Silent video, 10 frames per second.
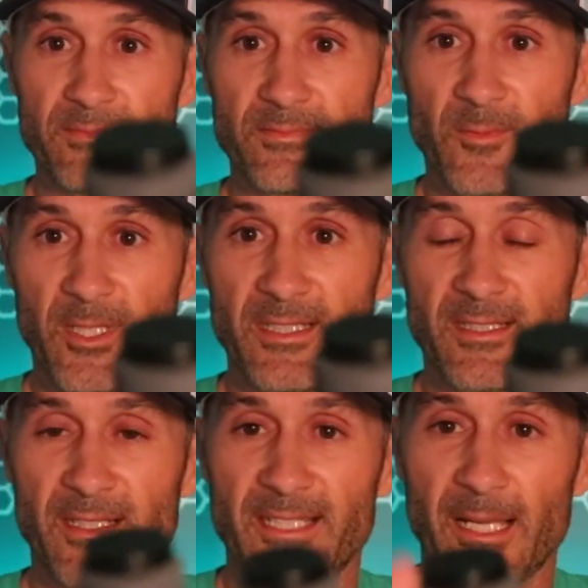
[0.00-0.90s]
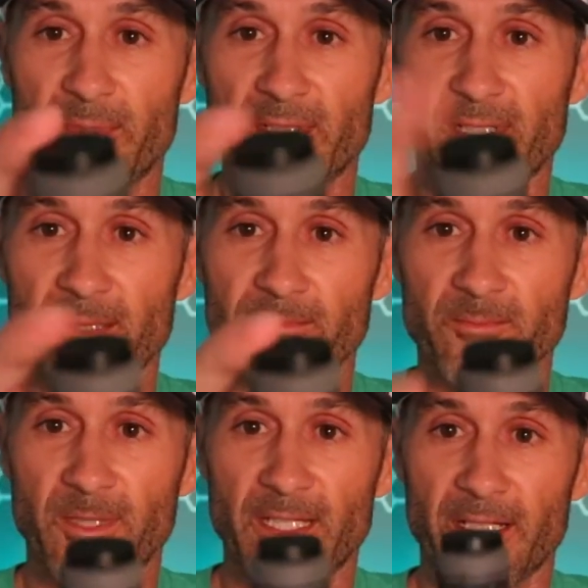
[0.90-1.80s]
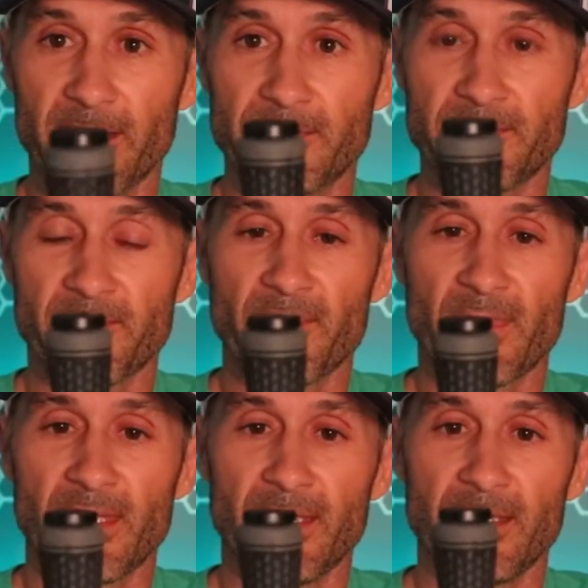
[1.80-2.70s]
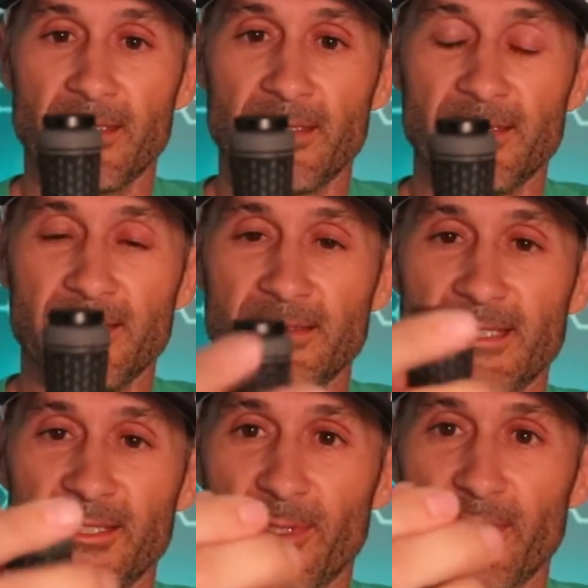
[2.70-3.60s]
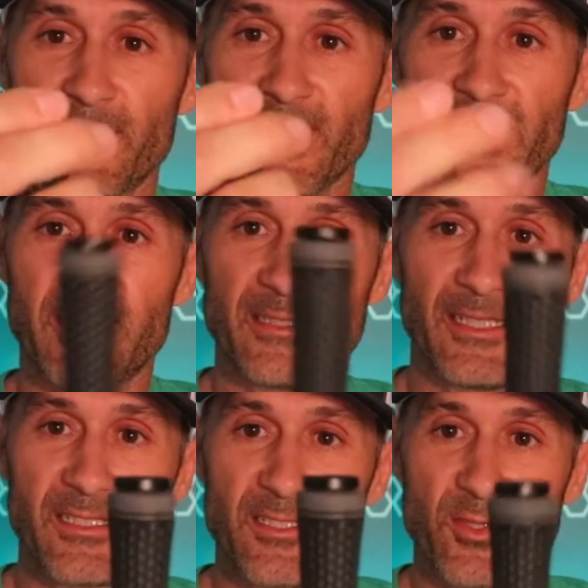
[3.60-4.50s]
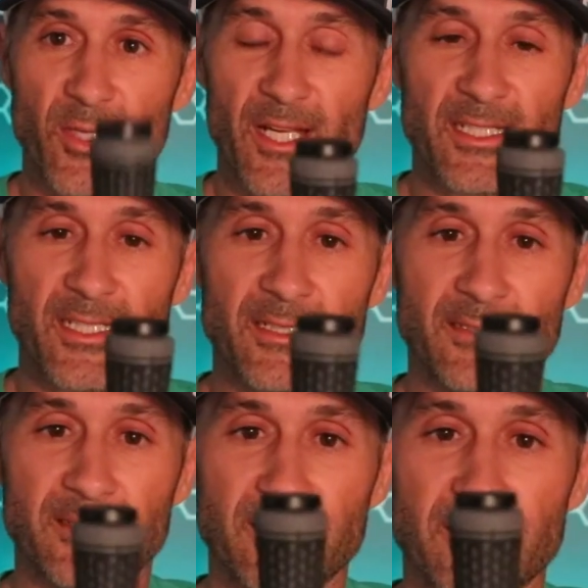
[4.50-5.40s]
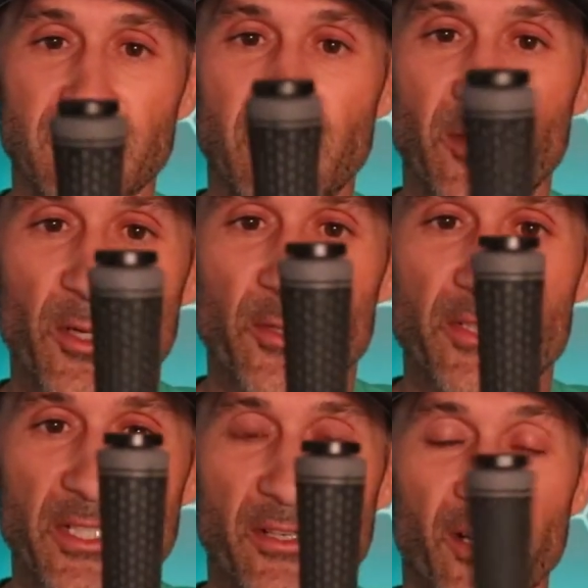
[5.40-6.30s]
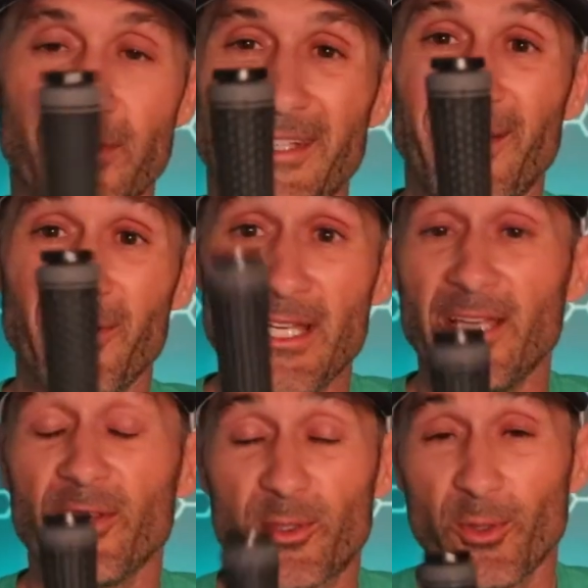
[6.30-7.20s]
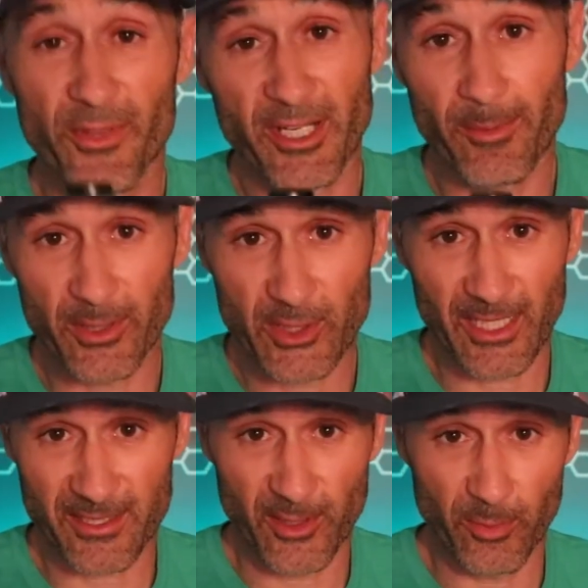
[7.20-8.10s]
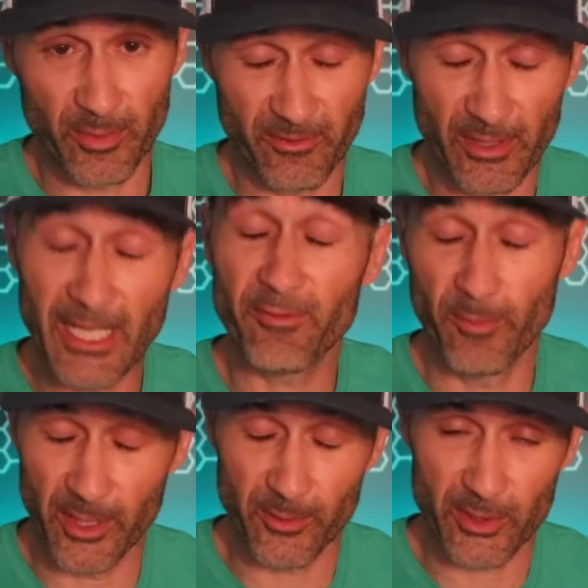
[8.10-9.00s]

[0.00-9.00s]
right into the top of the club, right there. So that's what it looks like, not distracting. You don't notice it at all. Now, the cool thing about ShotScope, if you're not familiar with